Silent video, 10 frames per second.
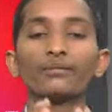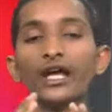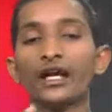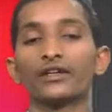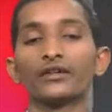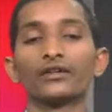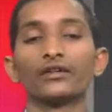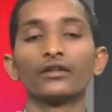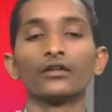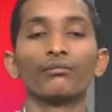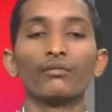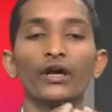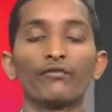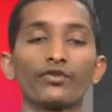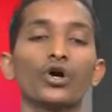blood
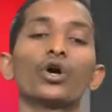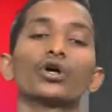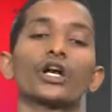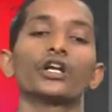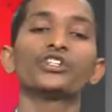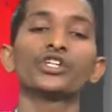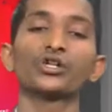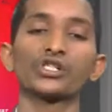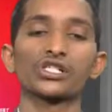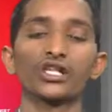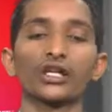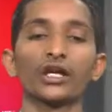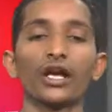may flow continuously,